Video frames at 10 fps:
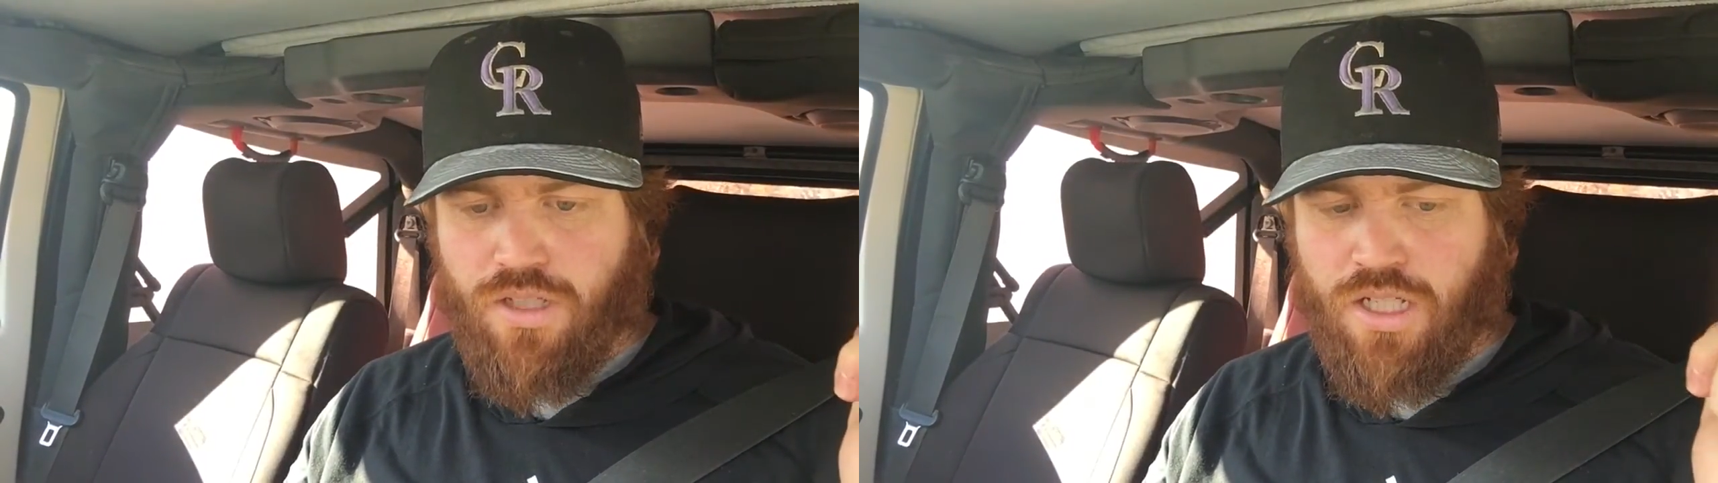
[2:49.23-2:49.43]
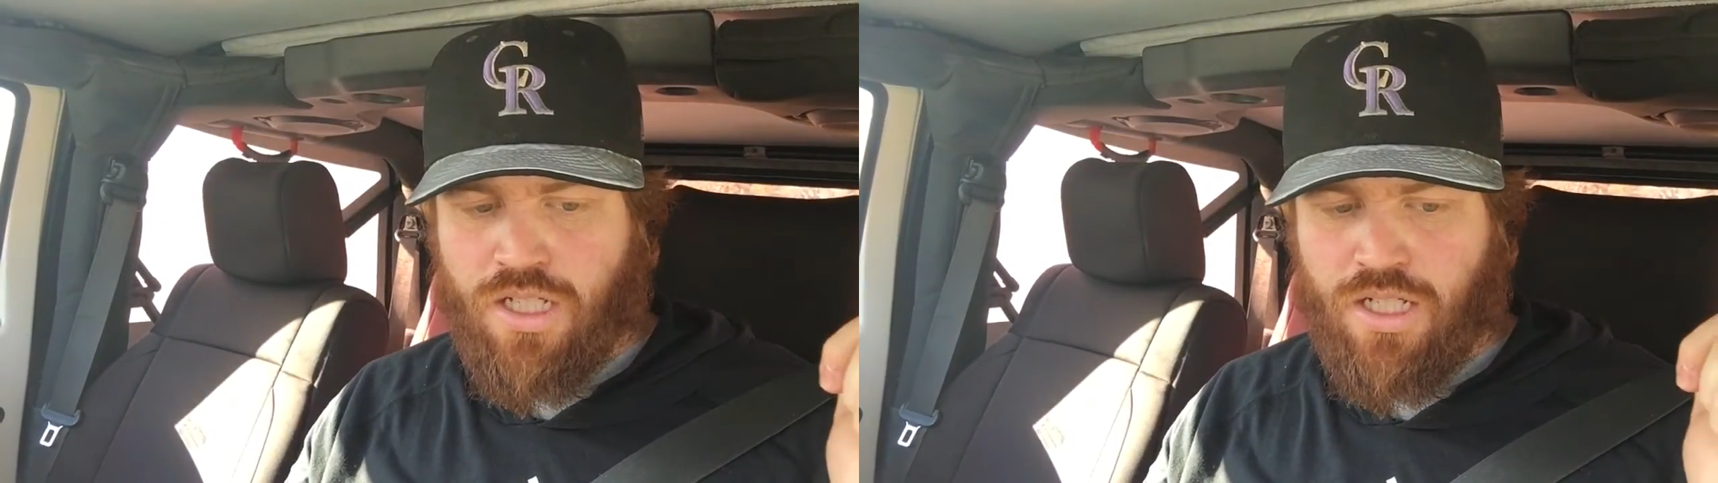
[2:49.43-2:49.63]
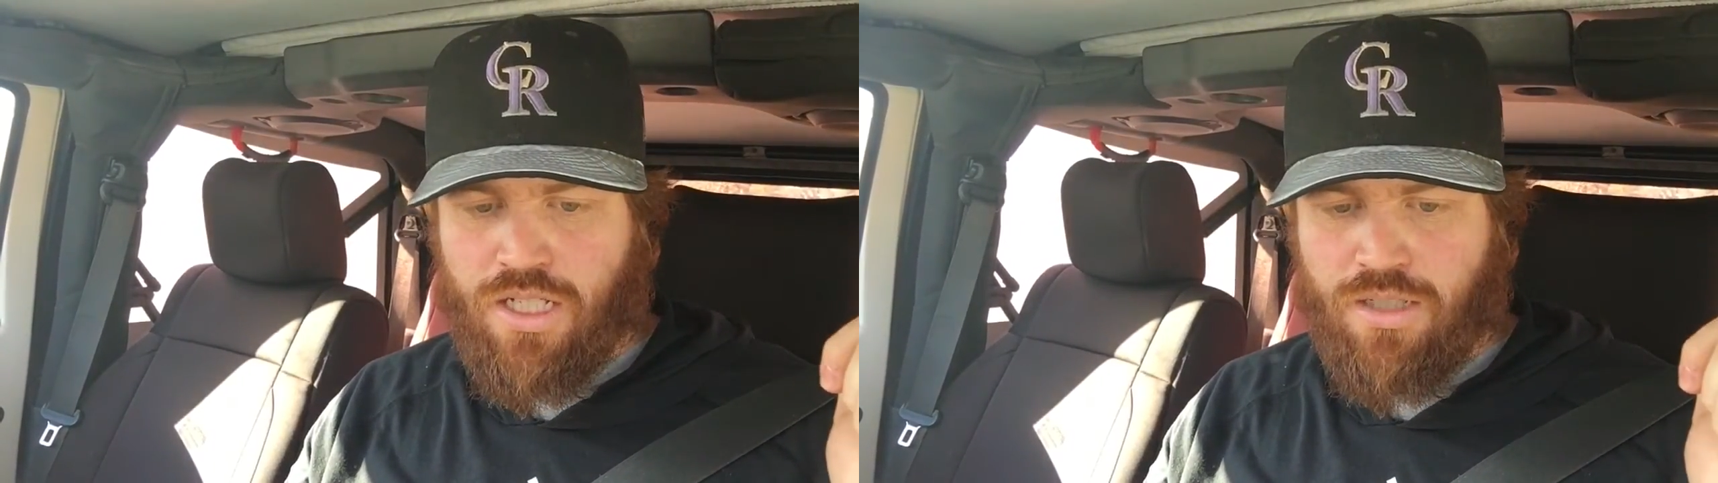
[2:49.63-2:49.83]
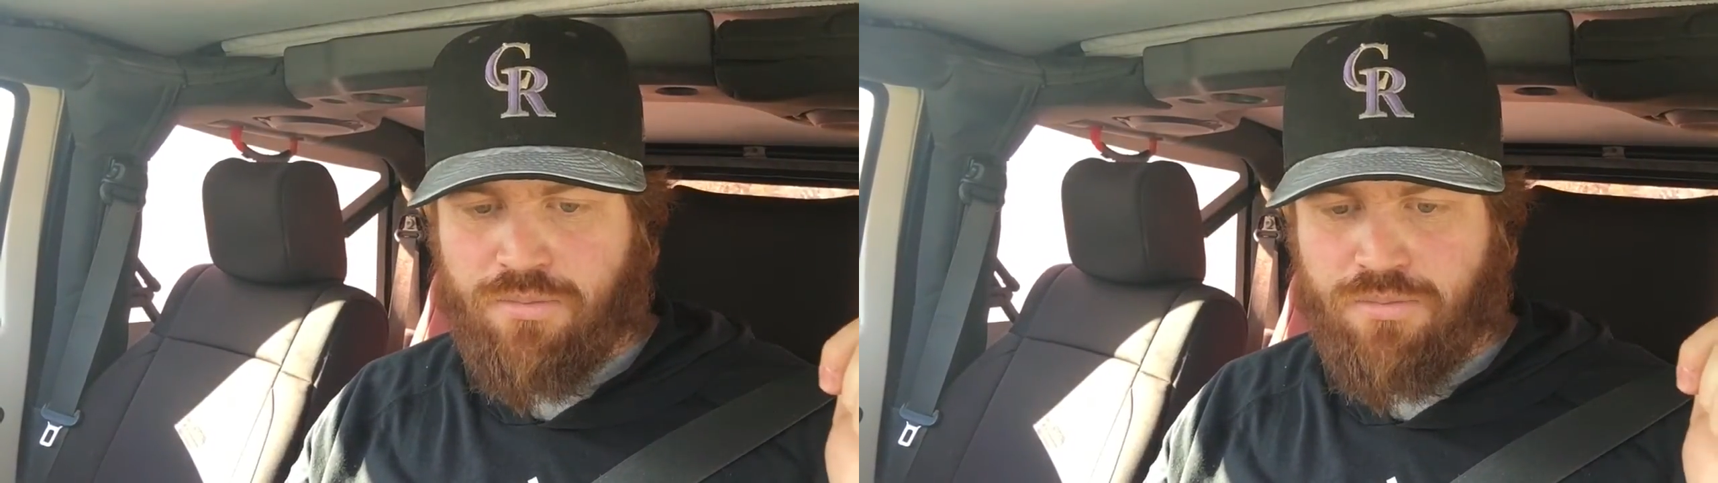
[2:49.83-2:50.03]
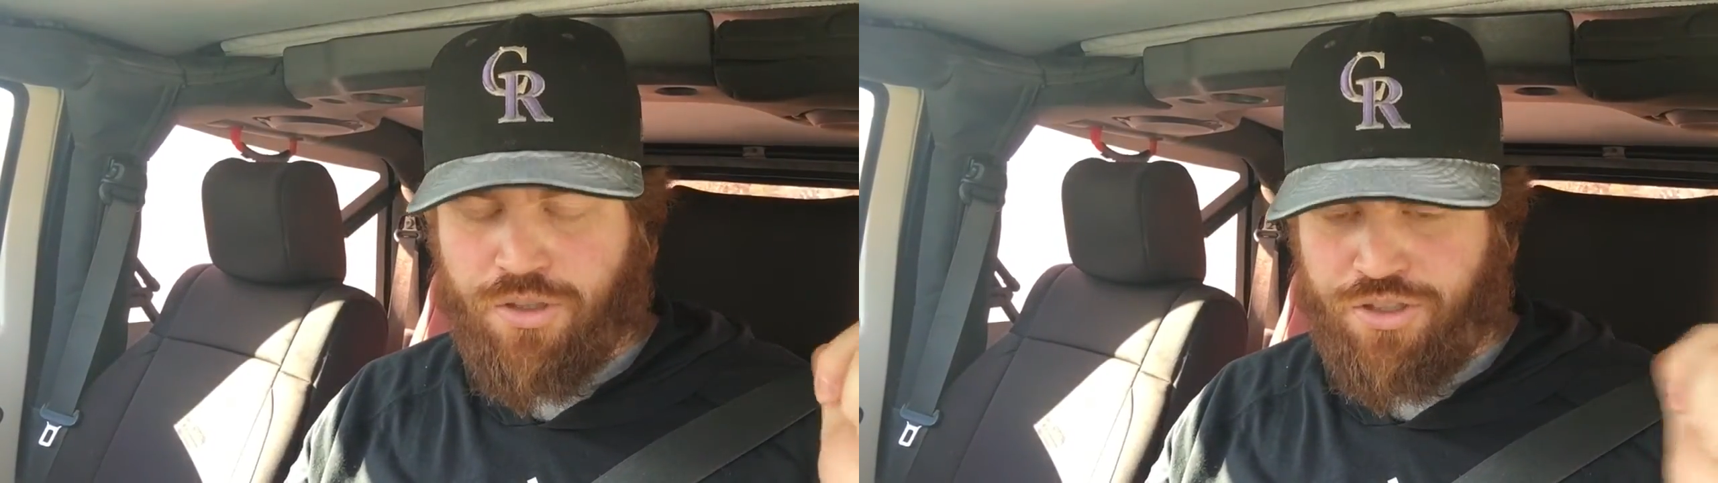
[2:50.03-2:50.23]

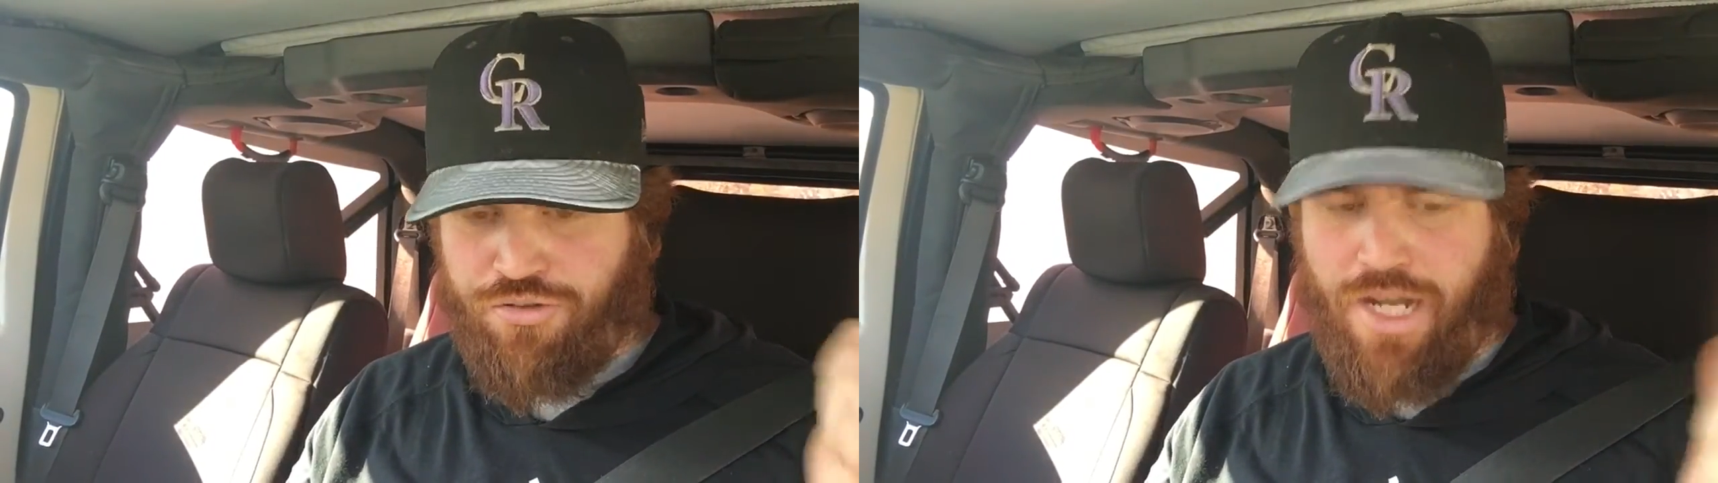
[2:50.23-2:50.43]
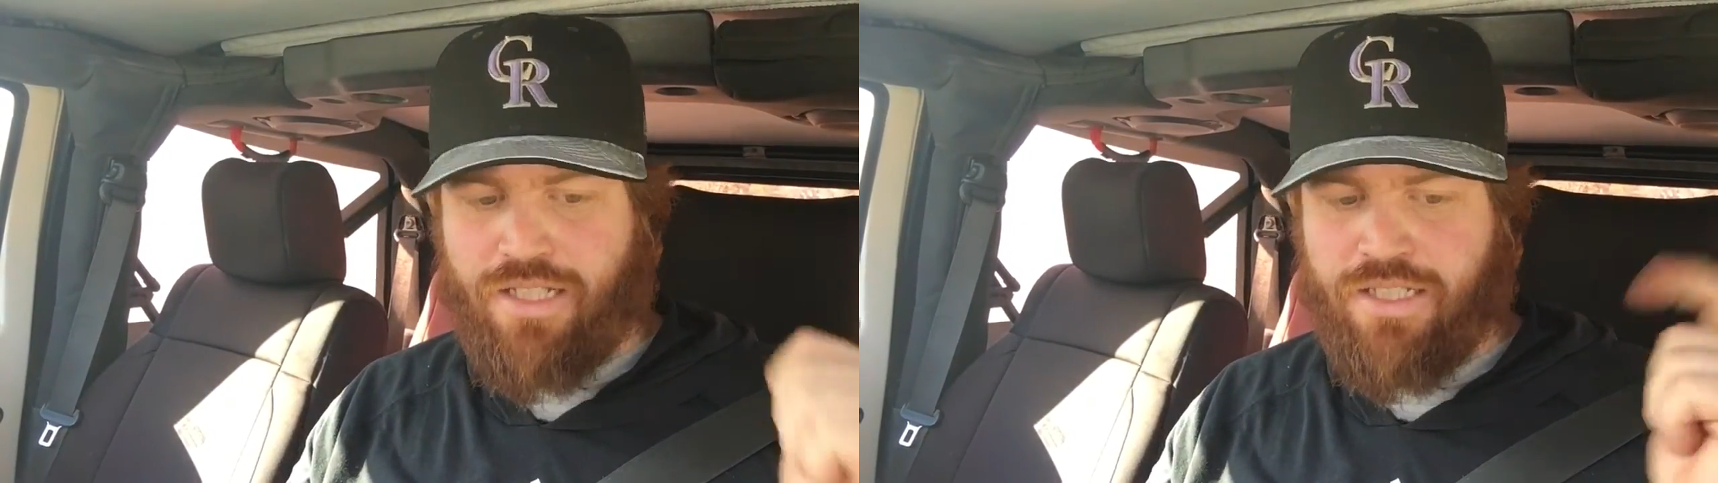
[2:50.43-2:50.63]
or the drag